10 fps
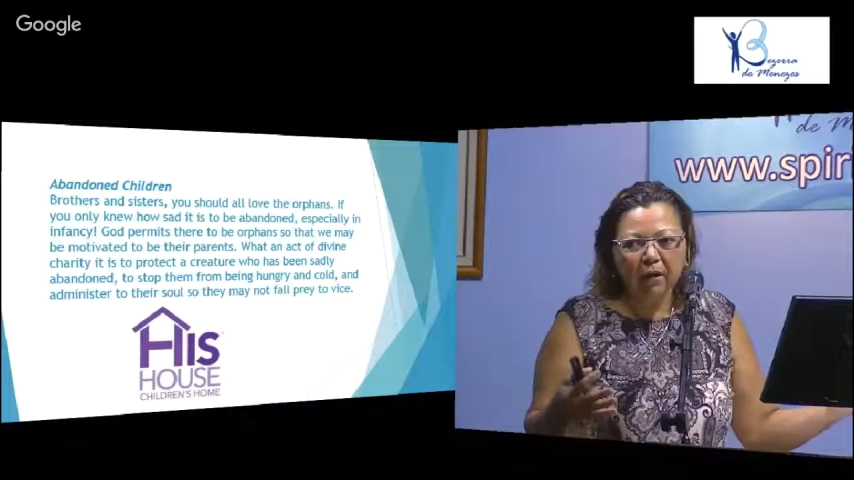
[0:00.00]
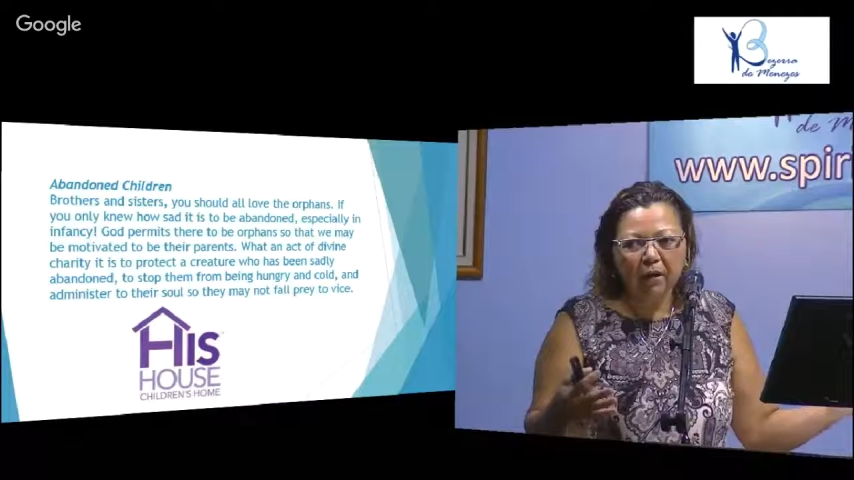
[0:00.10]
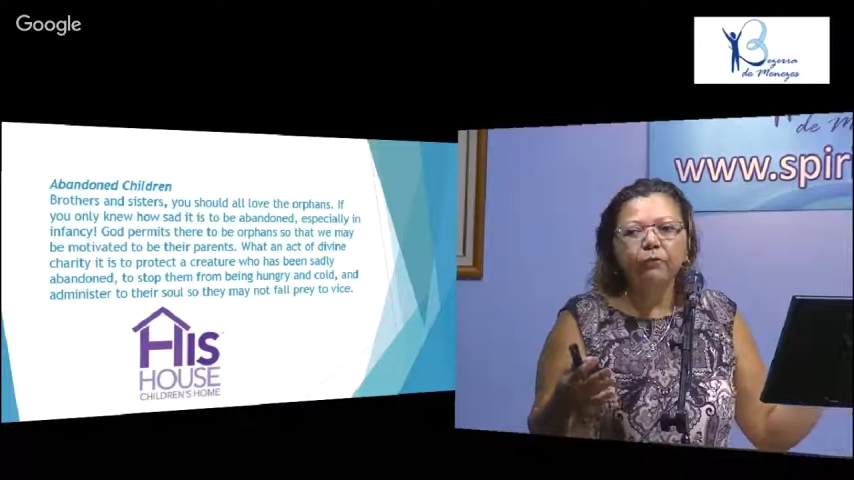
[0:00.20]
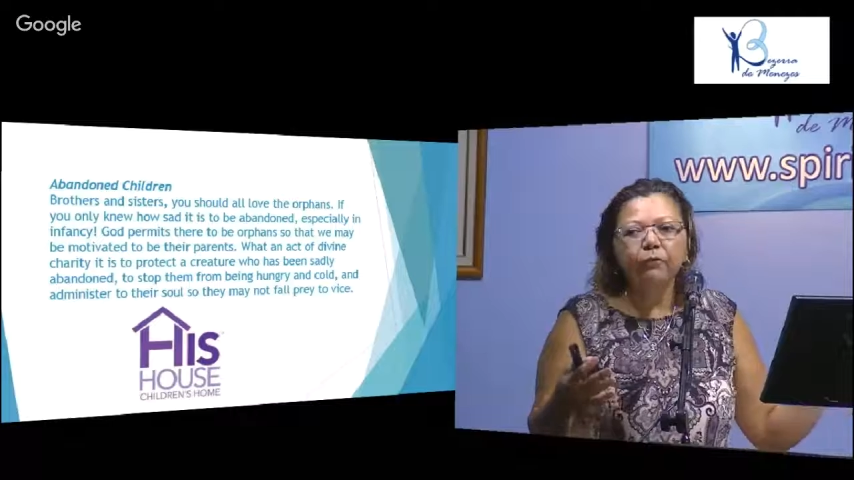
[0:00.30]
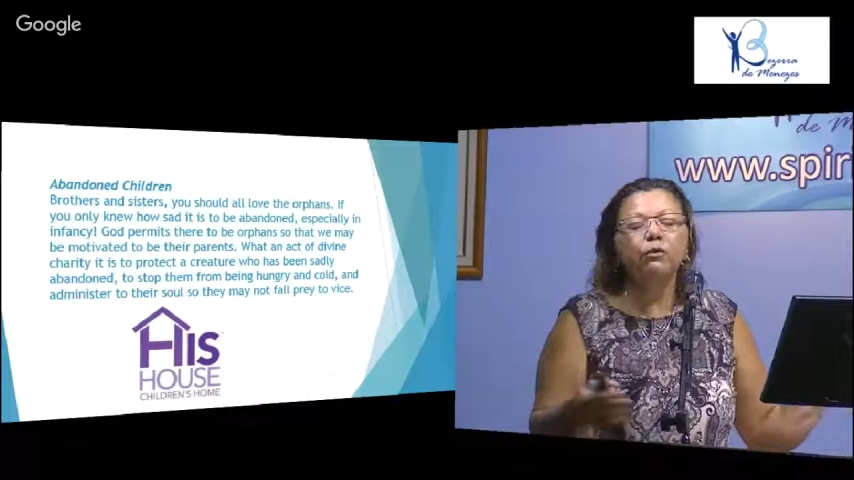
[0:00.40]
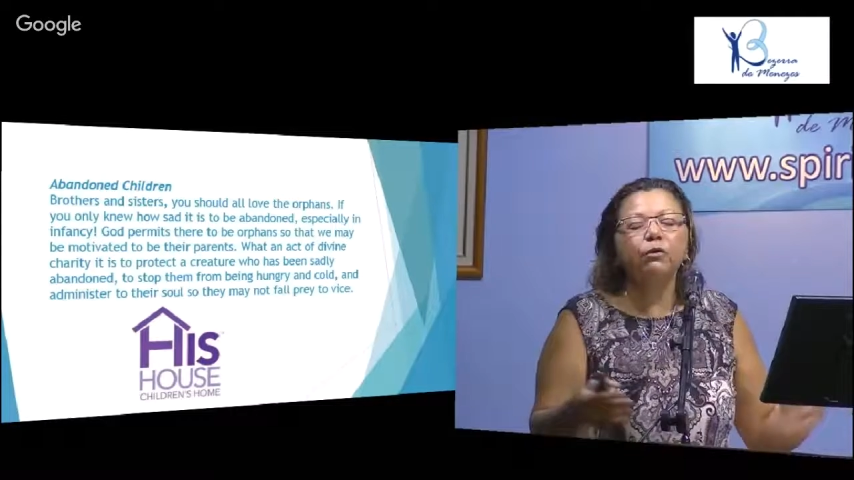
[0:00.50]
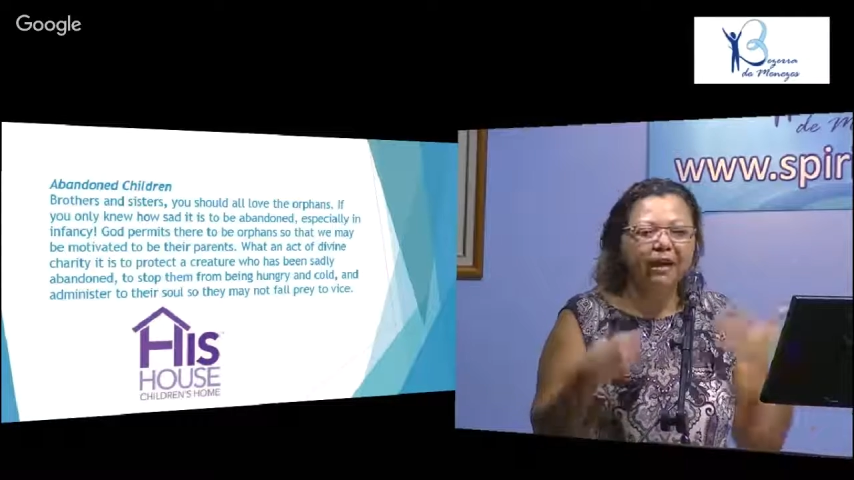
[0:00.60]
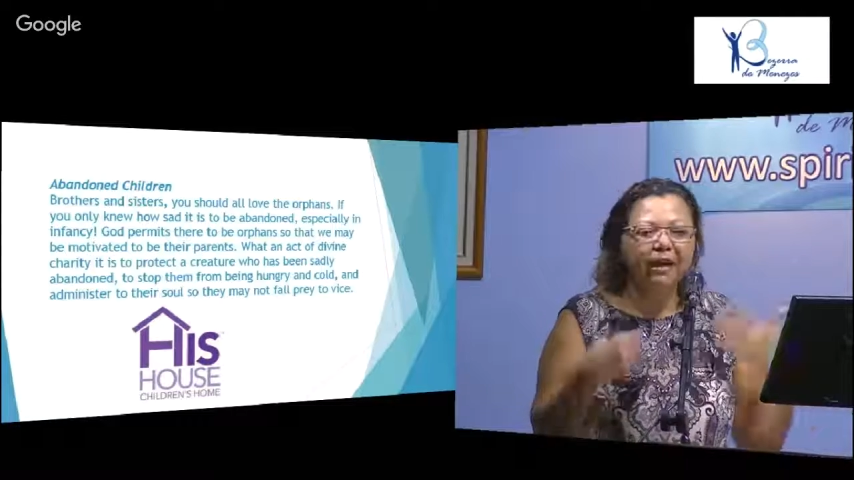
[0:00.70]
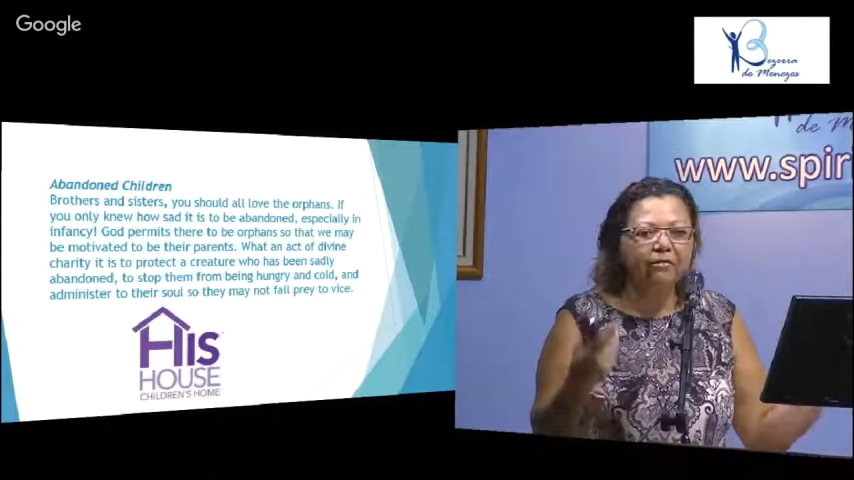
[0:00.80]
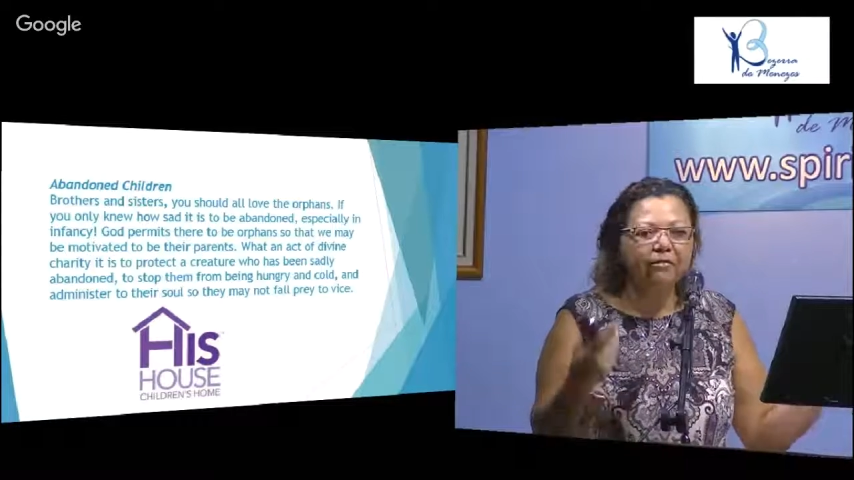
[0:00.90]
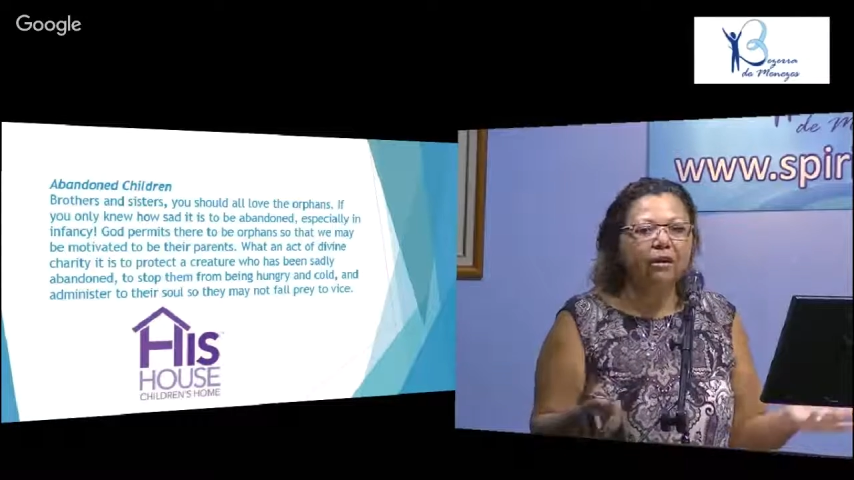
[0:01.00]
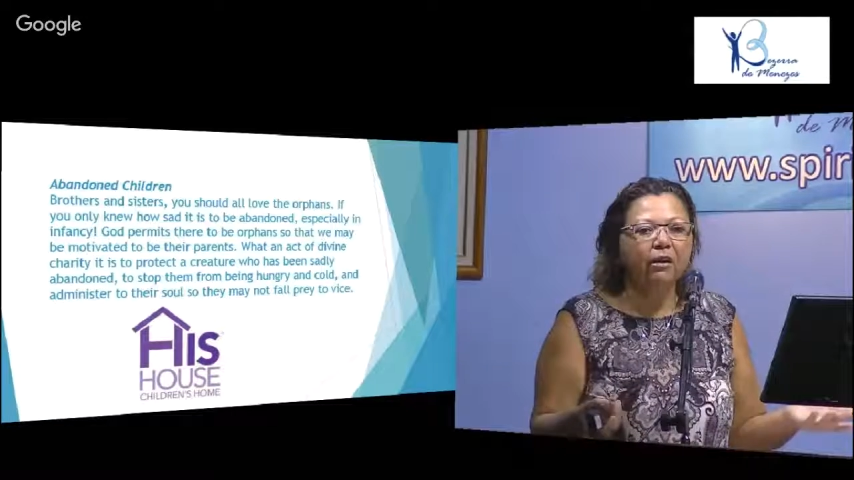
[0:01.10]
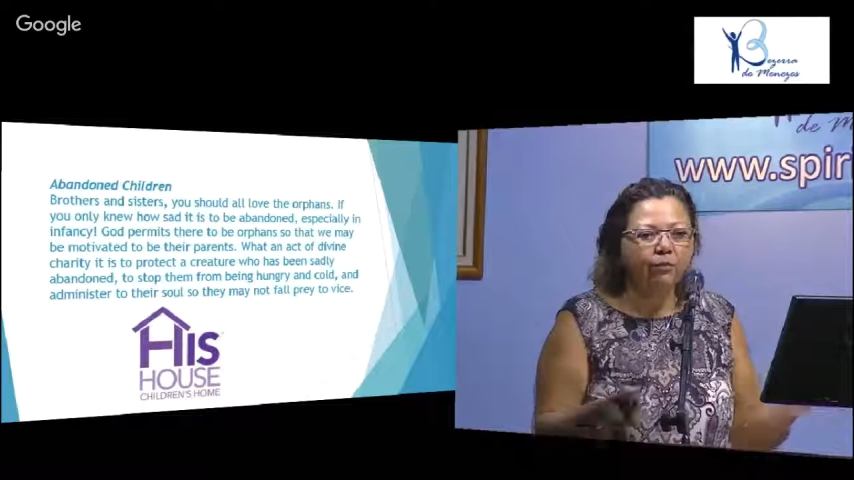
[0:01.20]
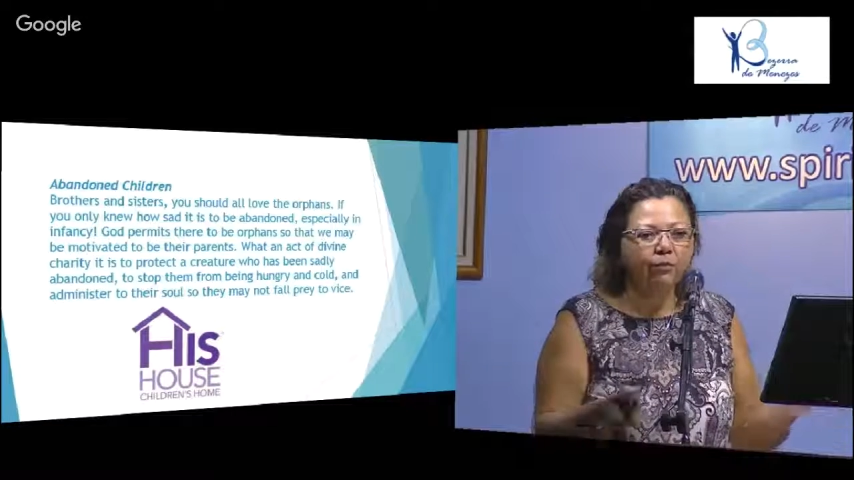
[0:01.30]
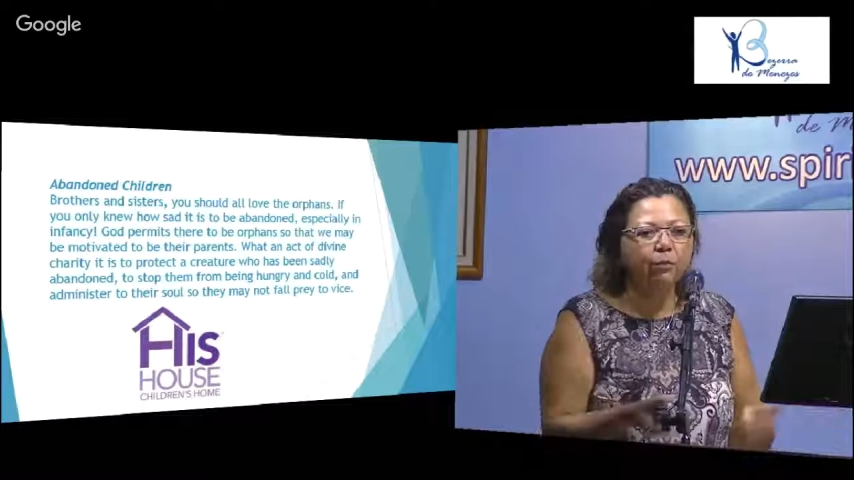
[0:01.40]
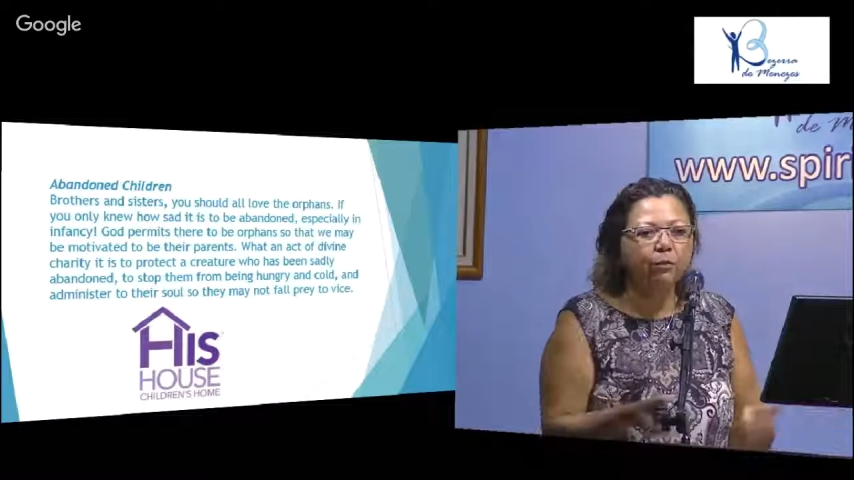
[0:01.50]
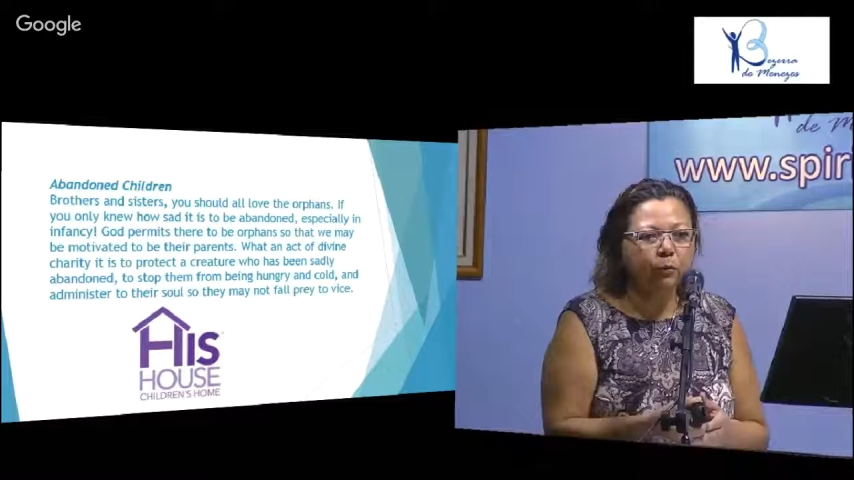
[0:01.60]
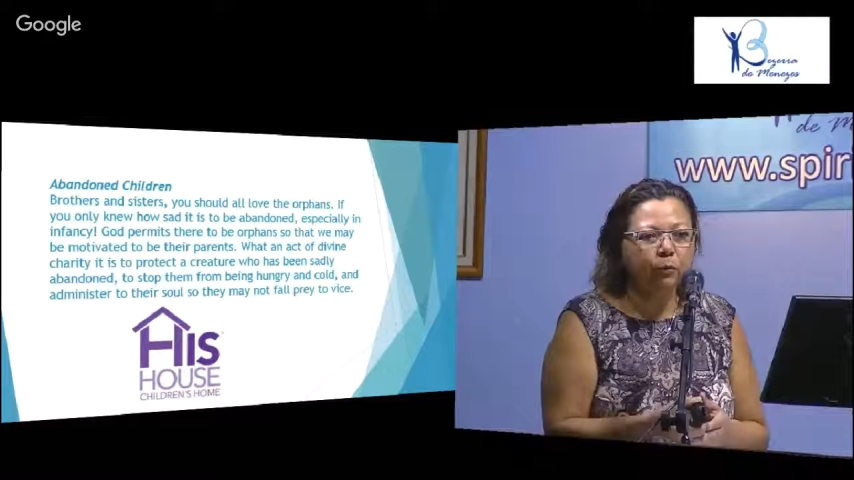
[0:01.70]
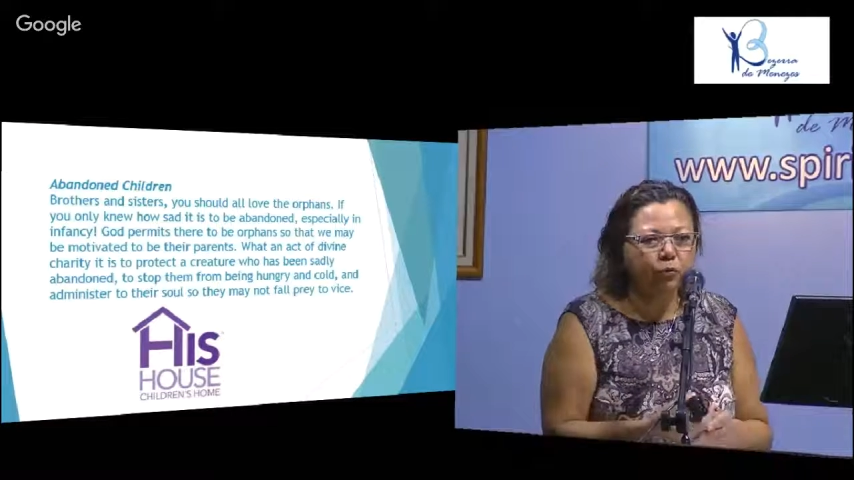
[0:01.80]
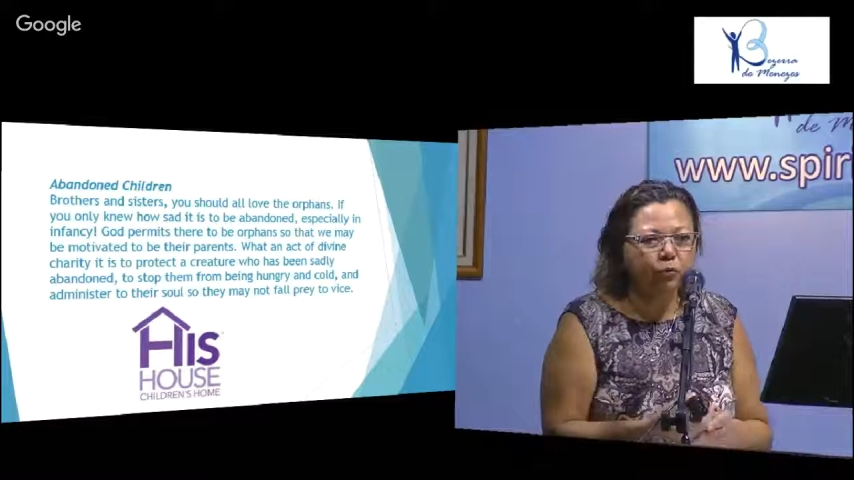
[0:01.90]
we're going to have a lot of people
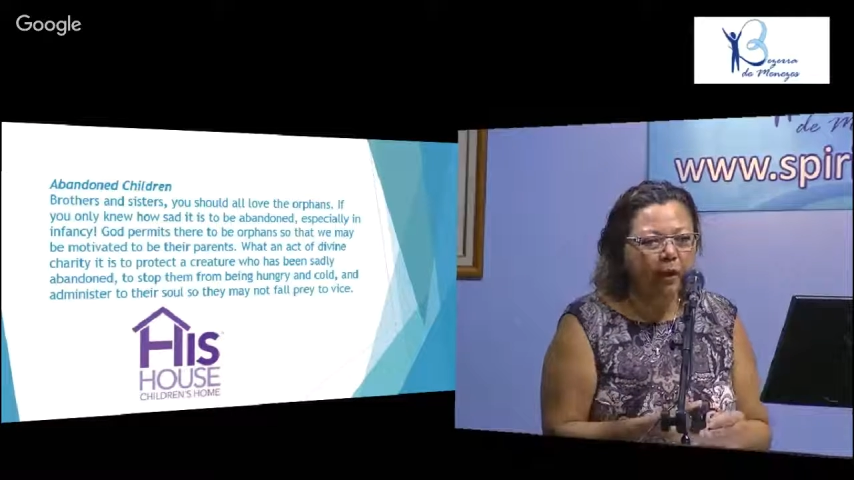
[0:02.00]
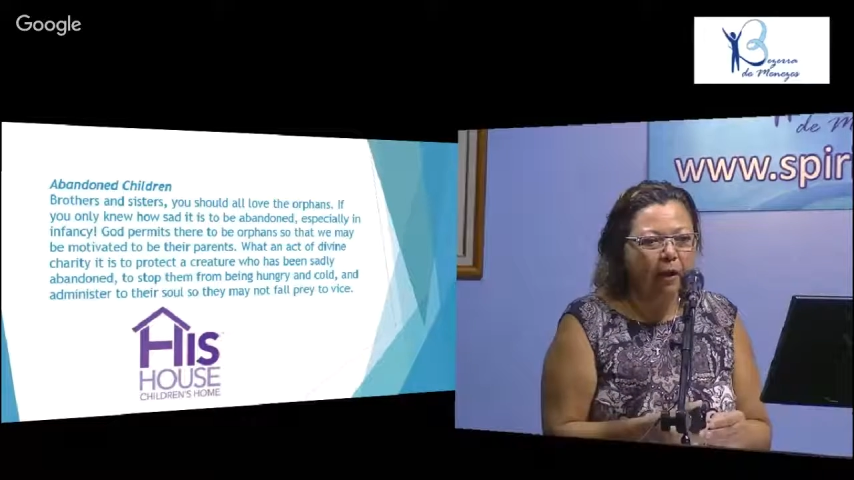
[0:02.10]
to help,